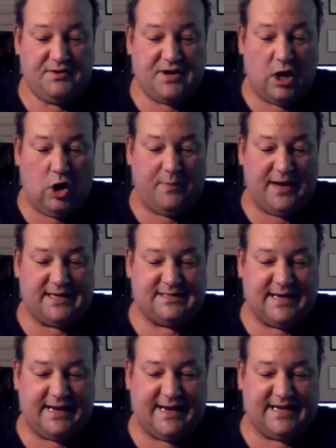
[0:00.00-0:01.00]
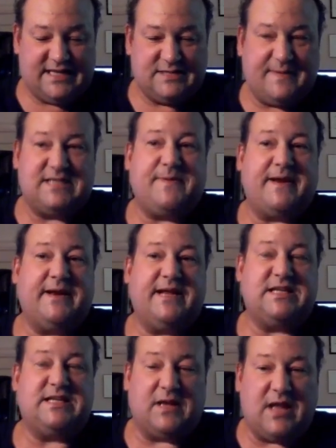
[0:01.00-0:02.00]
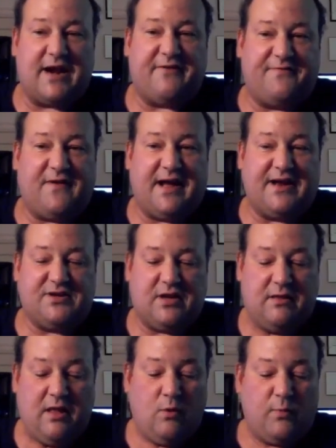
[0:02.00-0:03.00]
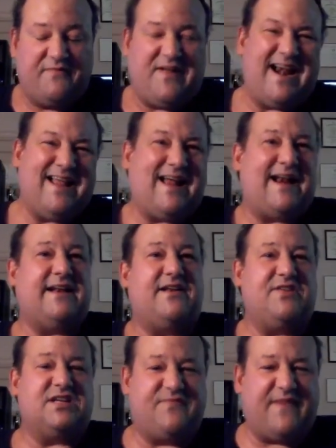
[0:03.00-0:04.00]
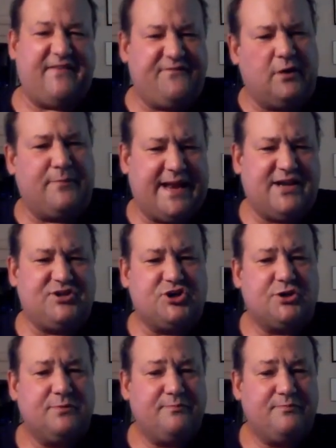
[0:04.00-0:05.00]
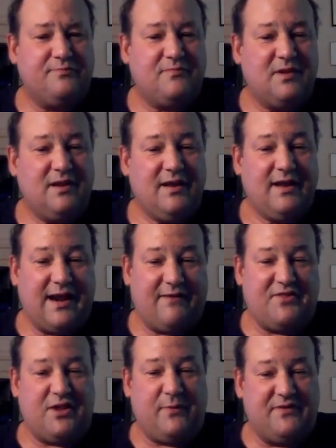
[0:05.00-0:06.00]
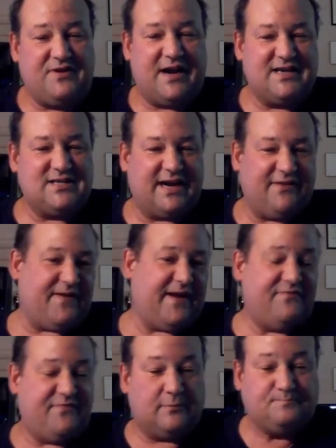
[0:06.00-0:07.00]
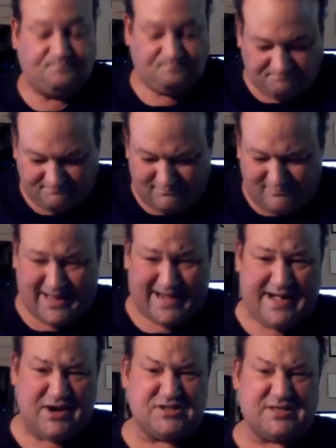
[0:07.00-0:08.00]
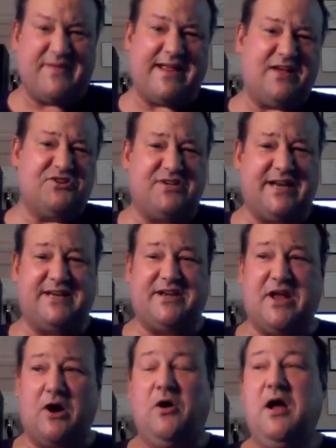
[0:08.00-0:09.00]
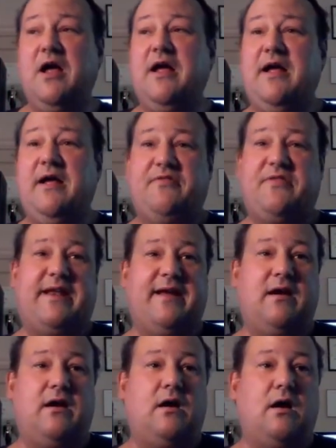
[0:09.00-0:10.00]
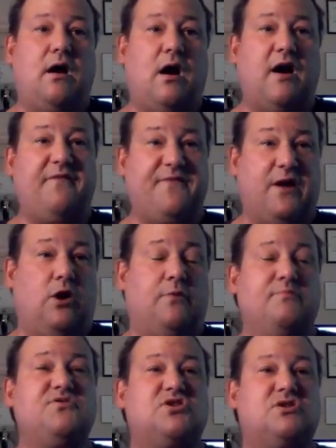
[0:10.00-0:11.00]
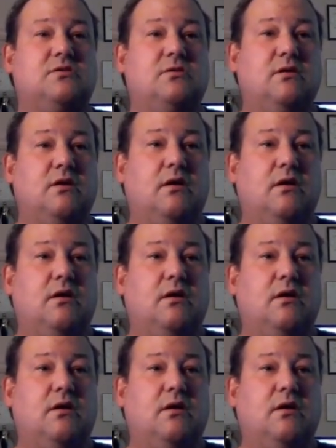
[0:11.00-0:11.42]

No, but it's been a lot of fun. We've kind of gotten into this fan film niche. Everything we've done is like a fan film. And here's something else you need to know: that our films,